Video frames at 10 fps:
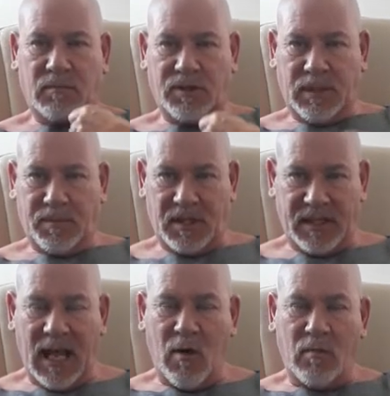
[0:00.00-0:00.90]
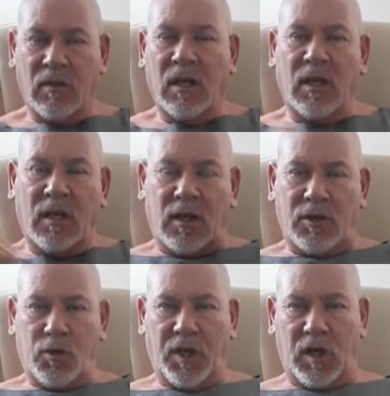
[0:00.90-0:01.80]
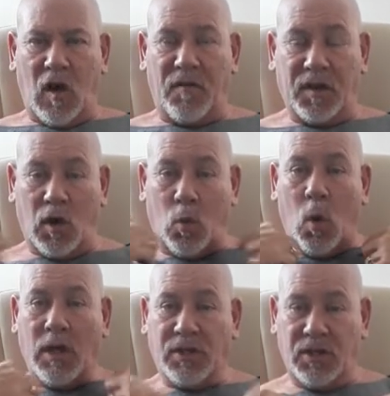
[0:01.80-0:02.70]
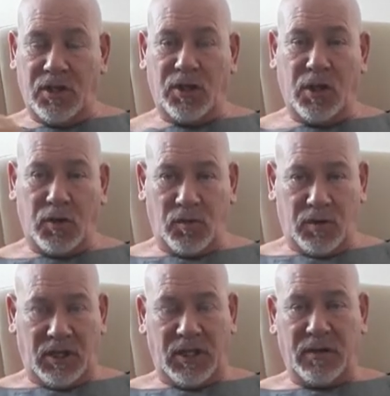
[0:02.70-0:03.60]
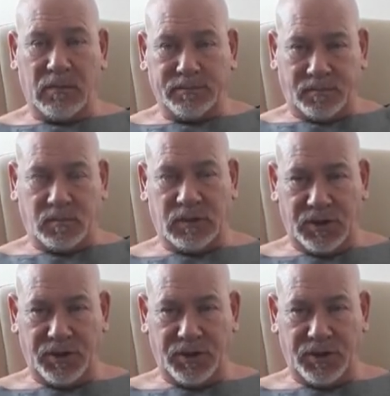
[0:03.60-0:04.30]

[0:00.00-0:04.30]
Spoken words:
Zipped it down, took it off. He got a white t-shirt underneath. And